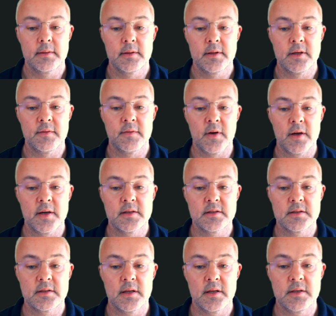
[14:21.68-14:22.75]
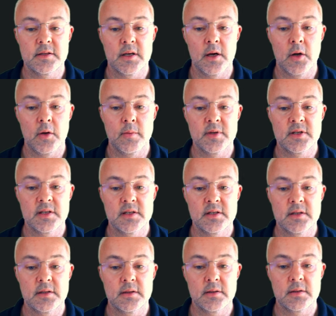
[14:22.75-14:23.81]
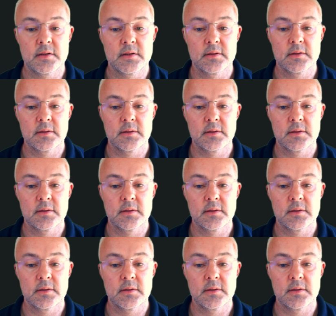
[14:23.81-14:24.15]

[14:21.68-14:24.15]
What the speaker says: the device into Home Assistant.